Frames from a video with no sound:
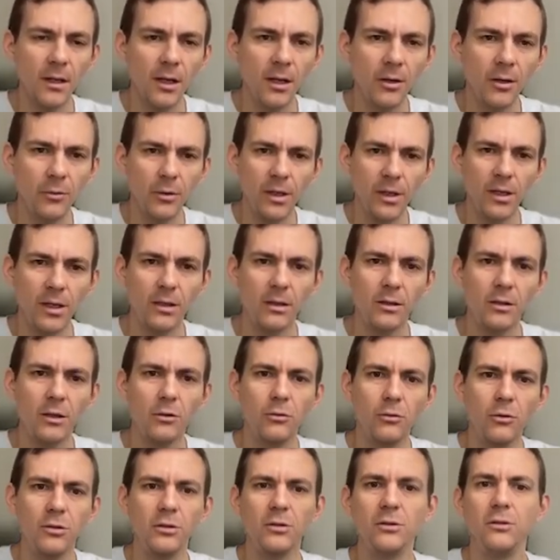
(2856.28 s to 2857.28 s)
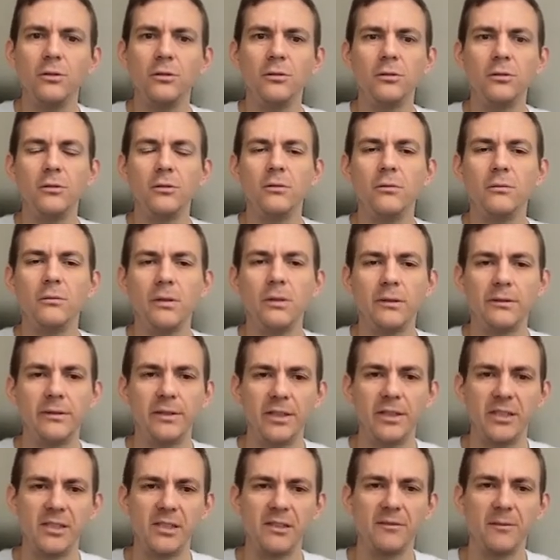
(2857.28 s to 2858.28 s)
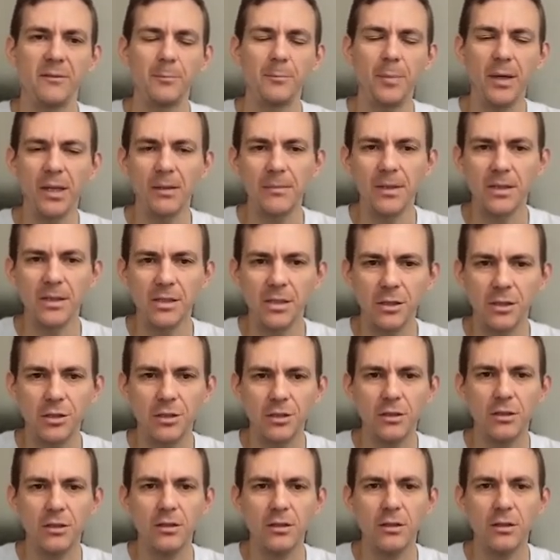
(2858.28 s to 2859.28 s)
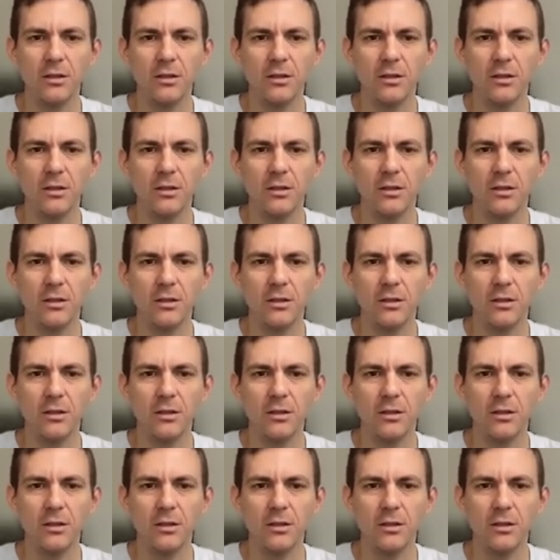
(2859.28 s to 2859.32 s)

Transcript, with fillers: we know what to do when we receive a ping message.